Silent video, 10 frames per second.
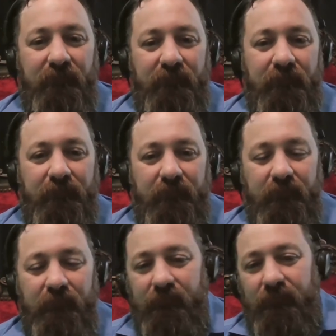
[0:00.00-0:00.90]

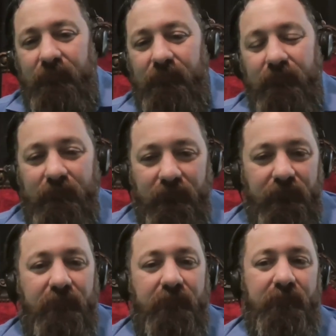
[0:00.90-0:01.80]

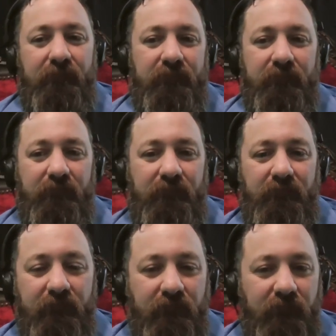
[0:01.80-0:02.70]

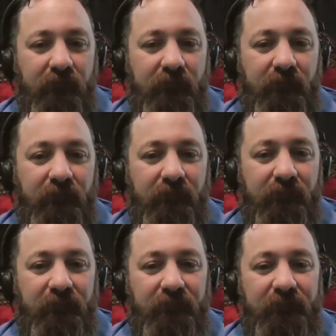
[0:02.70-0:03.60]

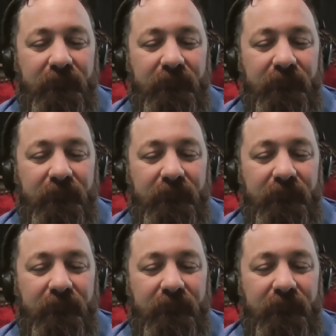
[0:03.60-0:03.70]
(silent)